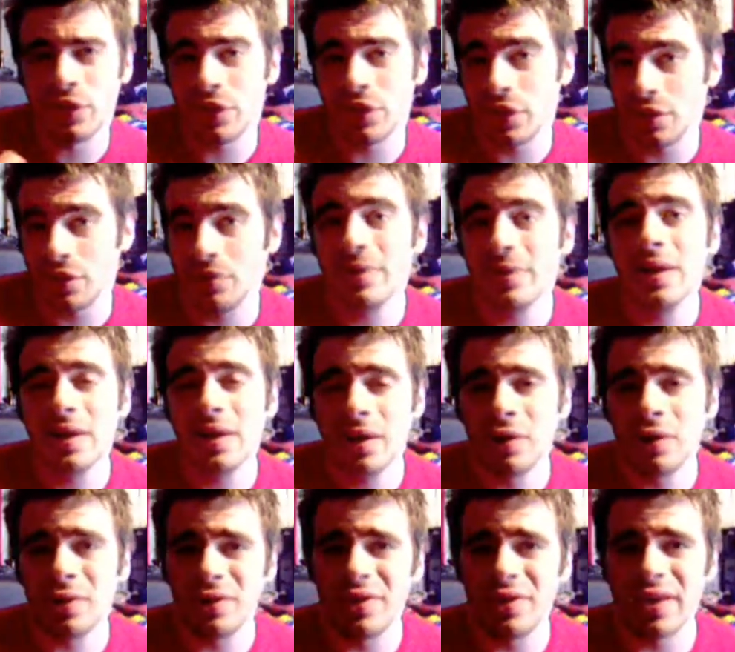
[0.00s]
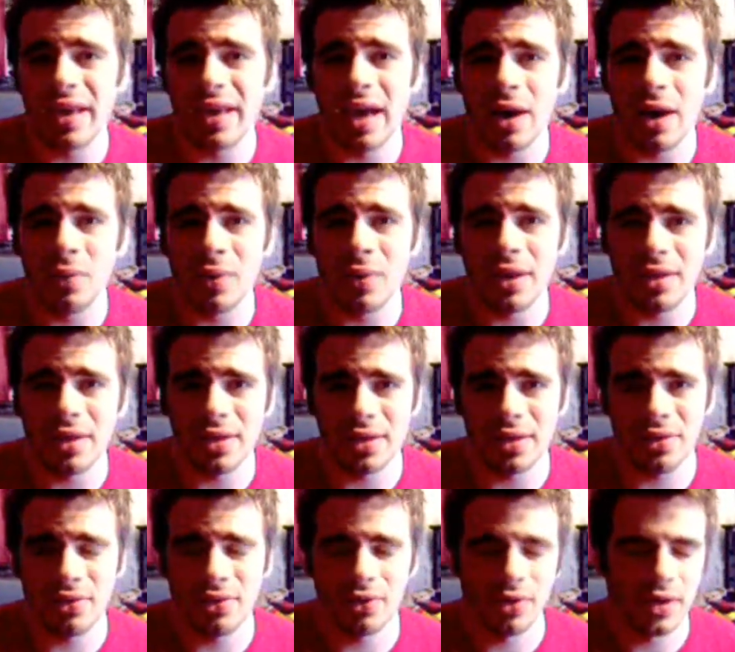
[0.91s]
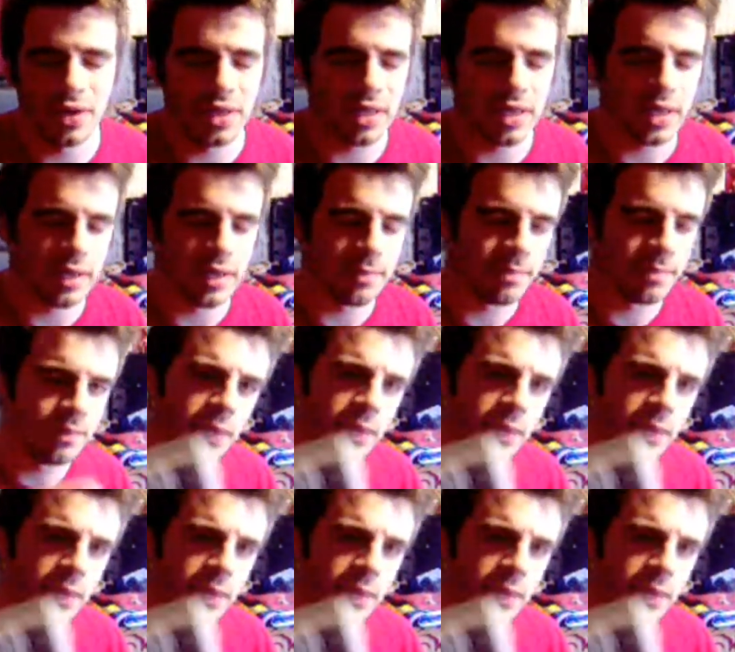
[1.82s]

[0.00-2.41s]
so we'll see how well this story did.